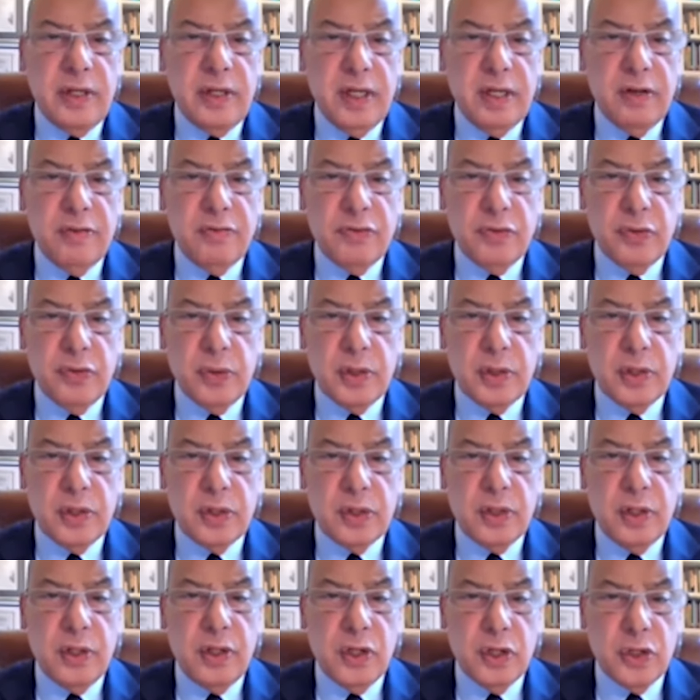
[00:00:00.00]
influenced
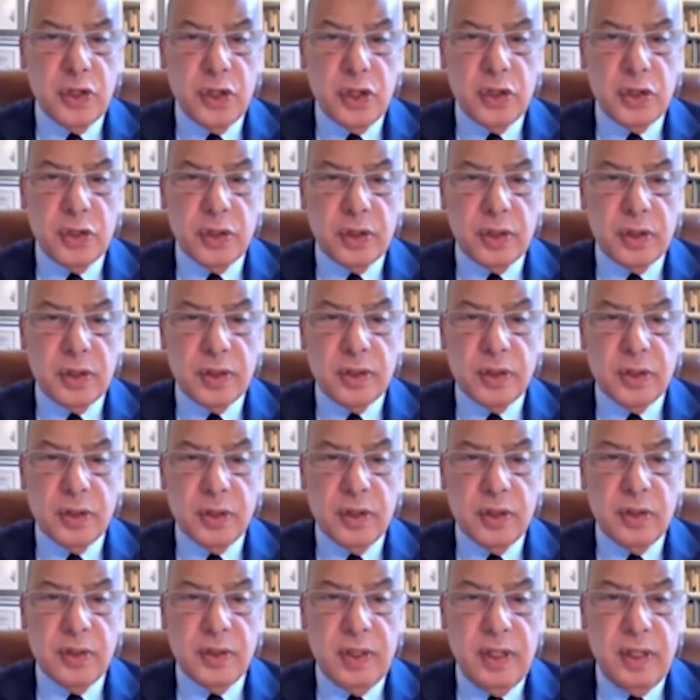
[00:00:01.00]
the decision to
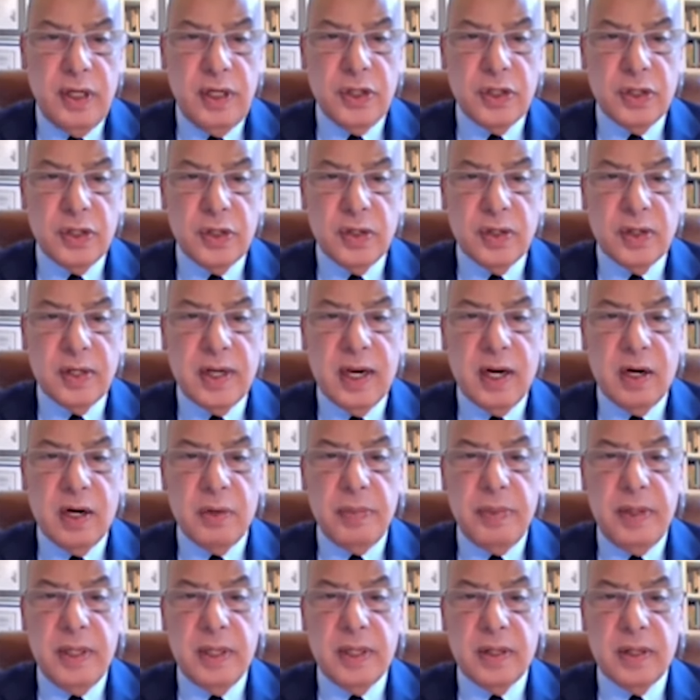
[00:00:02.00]
turn the Eastern
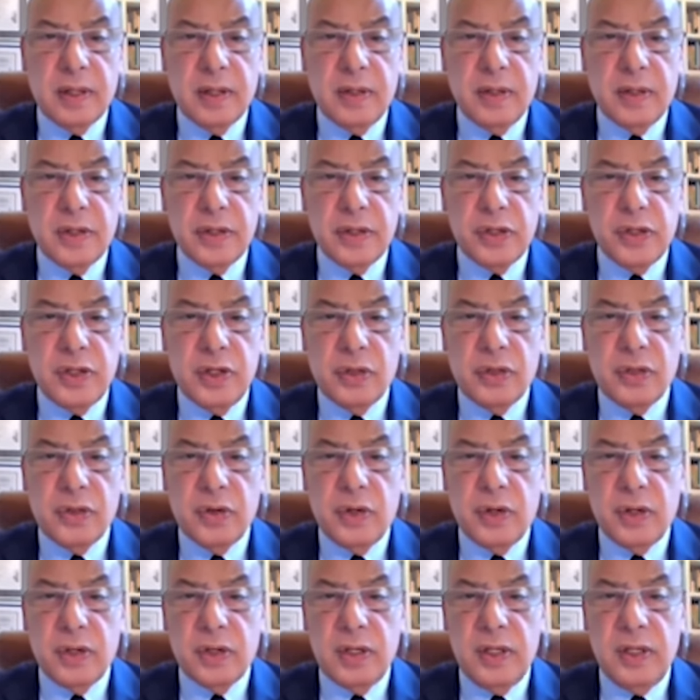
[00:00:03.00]
Caribbean Currency
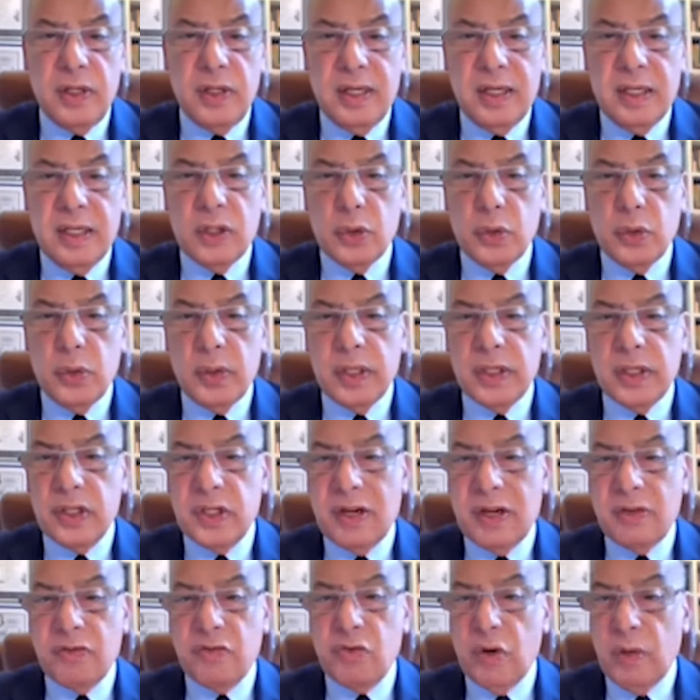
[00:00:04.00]
Authority into a
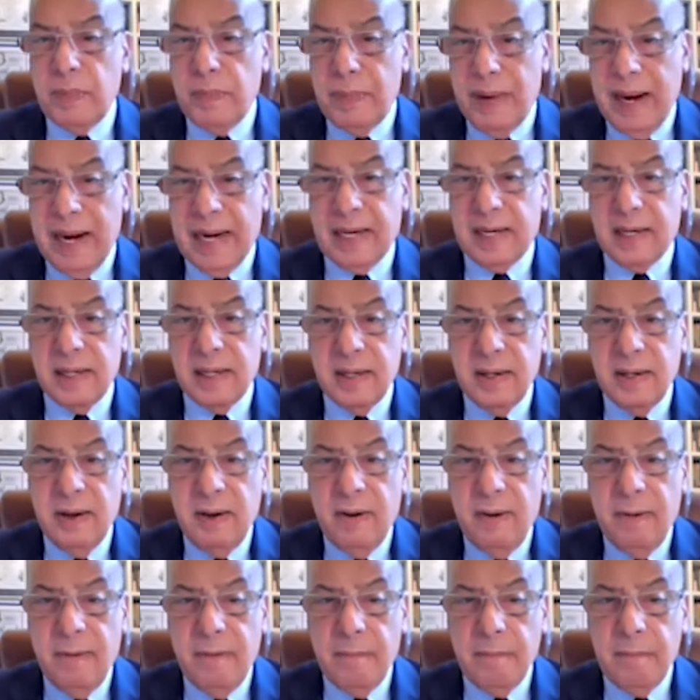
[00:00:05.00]
central bank
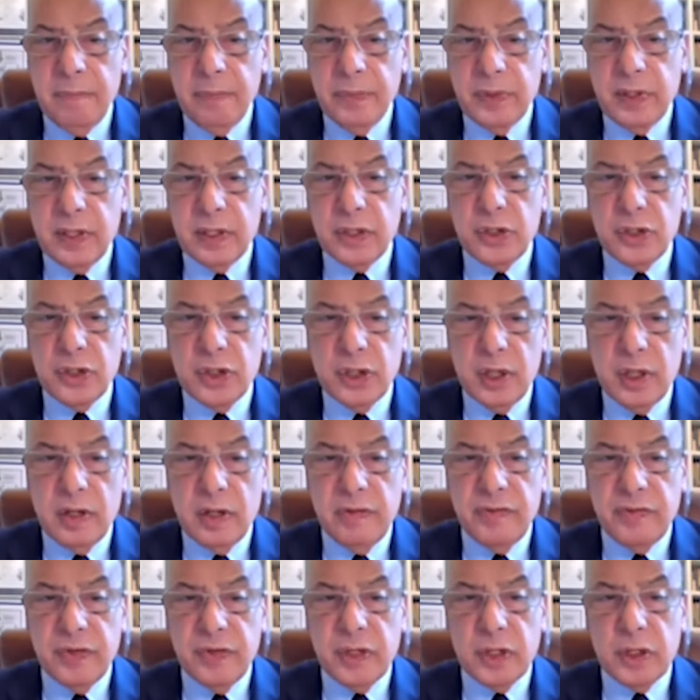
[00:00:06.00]
that
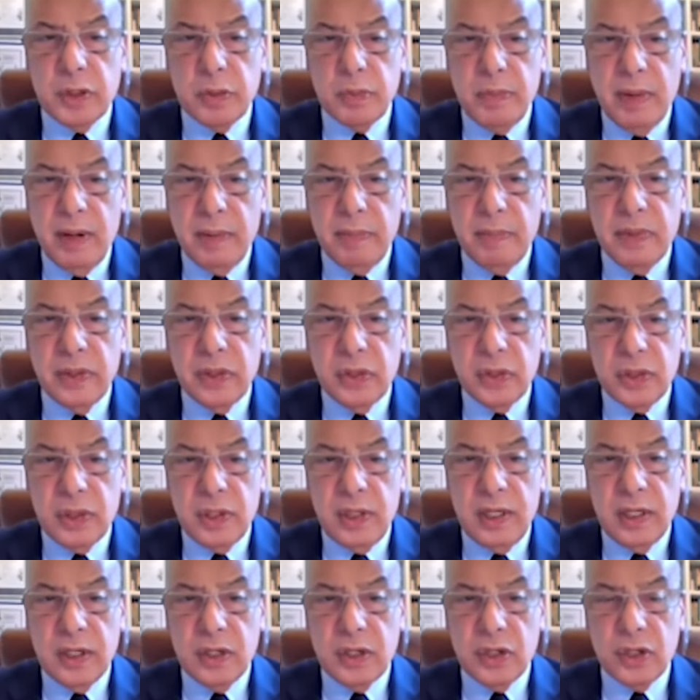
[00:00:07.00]
serves its member
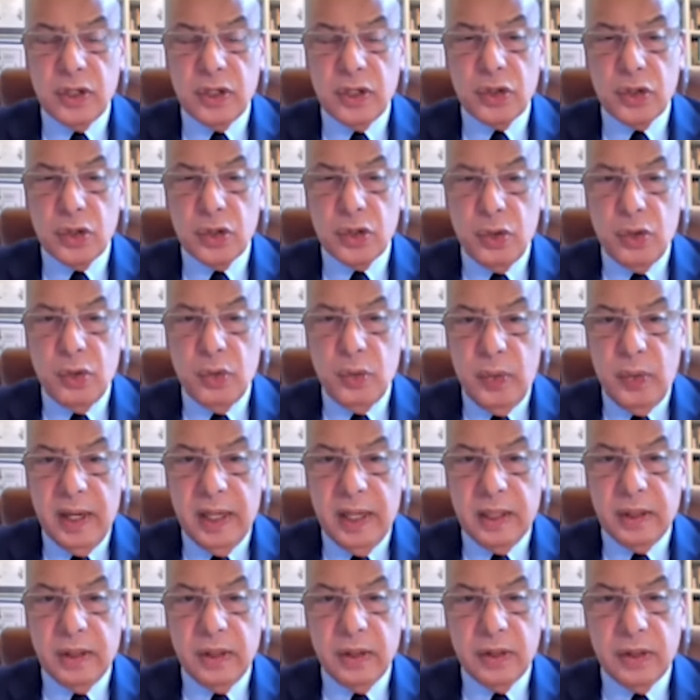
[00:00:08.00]
states so
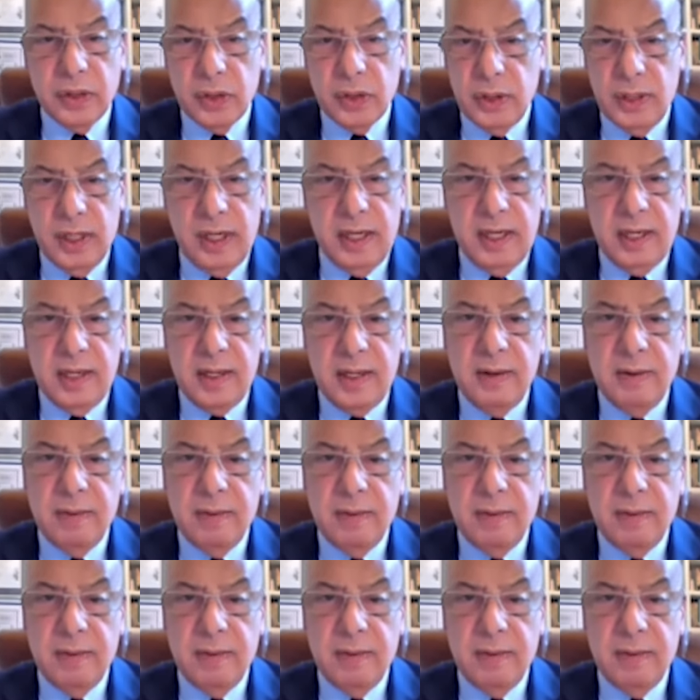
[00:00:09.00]
well today.